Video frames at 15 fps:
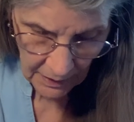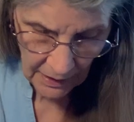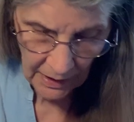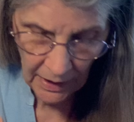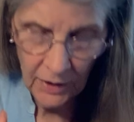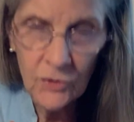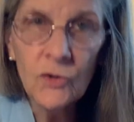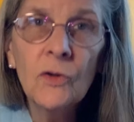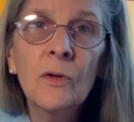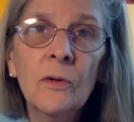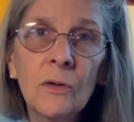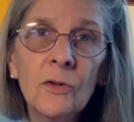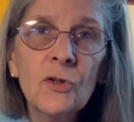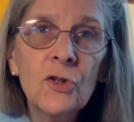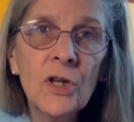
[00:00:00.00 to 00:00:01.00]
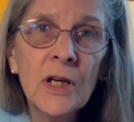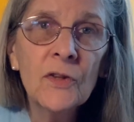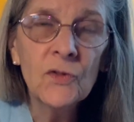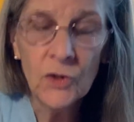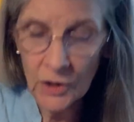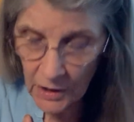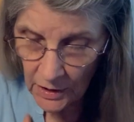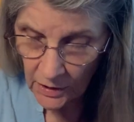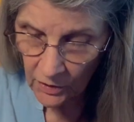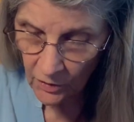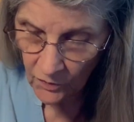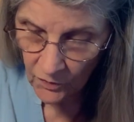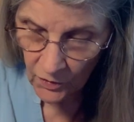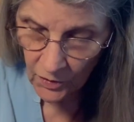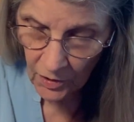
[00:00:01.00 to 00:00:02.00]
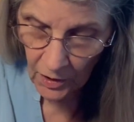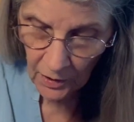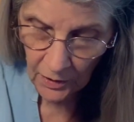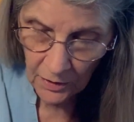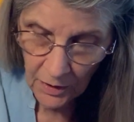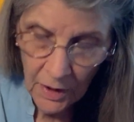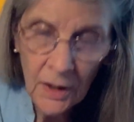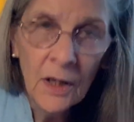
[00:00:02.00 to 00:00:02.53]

And she has her hand over her heart.